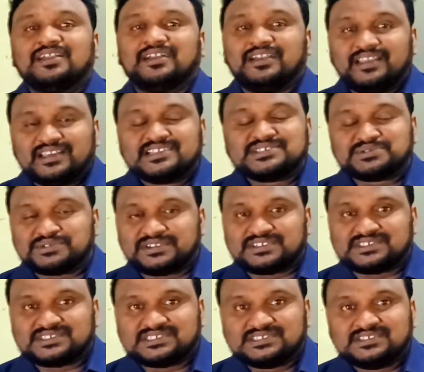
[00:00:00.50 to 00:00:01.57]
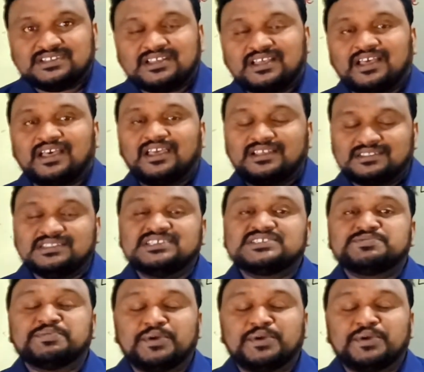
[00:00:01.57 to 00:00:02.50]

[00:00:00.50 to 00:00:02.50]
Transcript: Dear students, in this